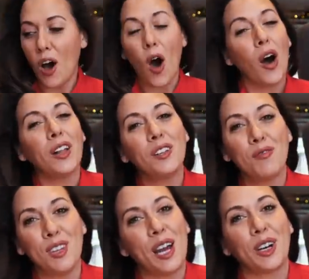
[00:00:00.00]
all
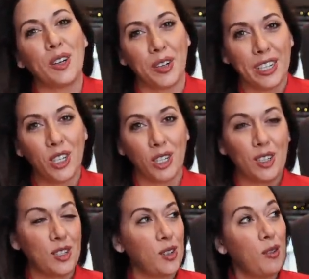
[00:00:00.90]
of the
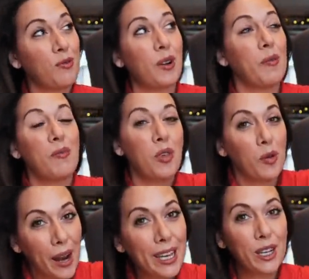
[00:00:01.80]
decorations from the
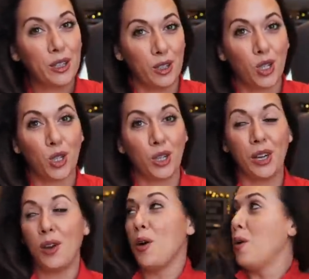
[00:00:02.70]
regular
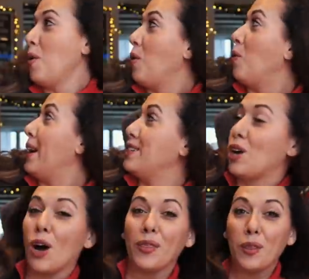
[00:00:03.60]
tree went
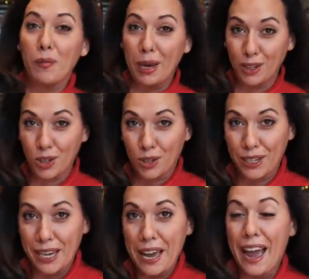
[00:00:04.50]
on the big
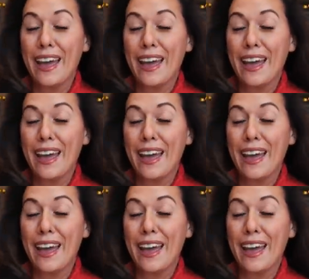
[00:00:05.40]
tree.